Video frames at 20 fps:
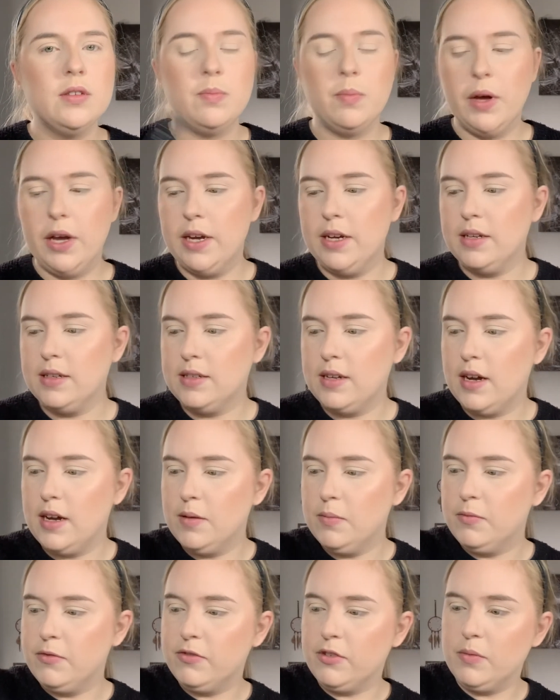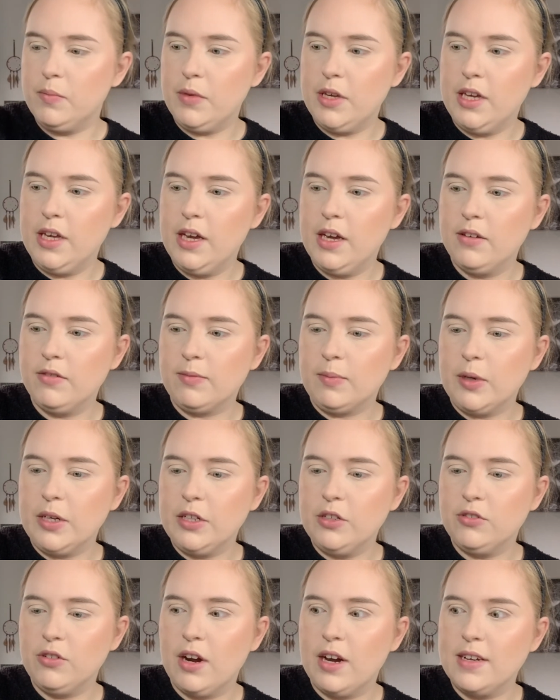But for me, I have pretty
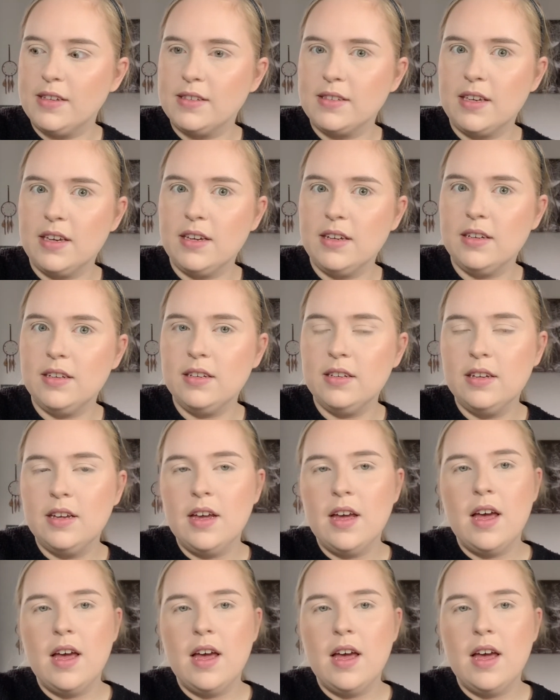dry skin.